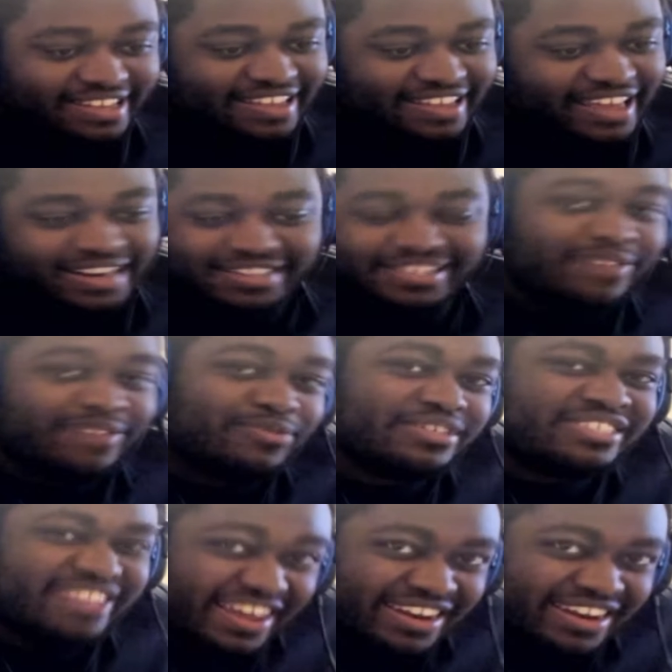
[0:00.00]
gotta say,
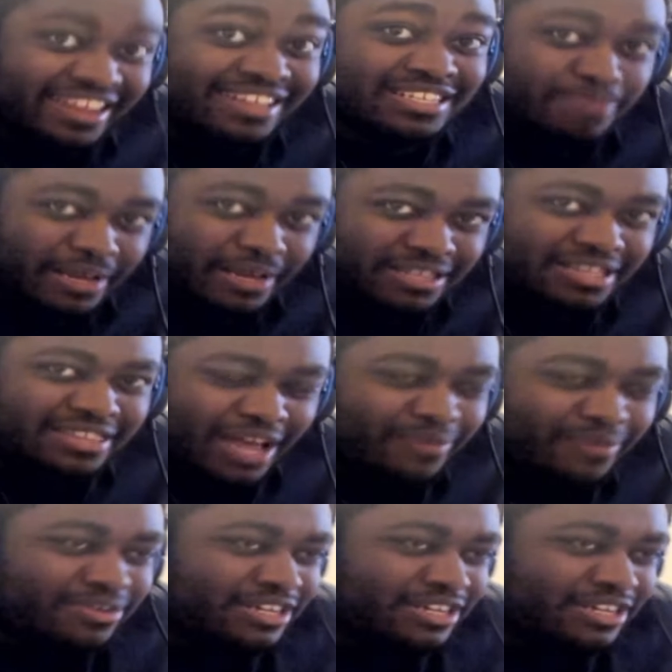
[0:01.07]
was not expecting that one.